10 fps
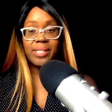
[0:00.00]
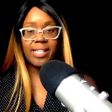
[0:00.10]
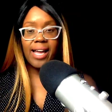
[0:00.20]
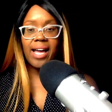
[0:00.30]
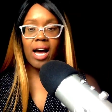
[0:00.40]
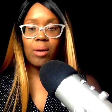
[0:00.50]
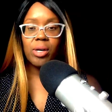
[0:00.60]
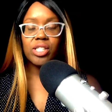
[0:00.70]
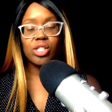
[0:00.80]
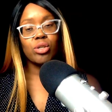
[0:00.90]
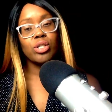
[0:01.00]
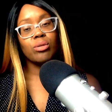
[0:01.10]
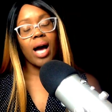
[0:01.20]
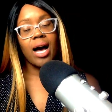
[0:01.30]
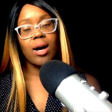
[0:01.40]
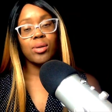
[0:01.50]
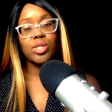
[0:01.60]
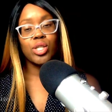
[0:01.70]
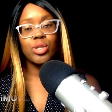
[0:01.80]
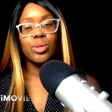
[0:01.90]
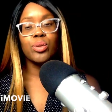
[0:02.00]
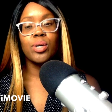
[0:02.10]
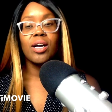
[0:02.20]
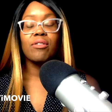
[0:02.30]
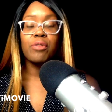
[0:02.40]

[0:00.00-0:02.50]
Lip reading: Today, I want to show you how to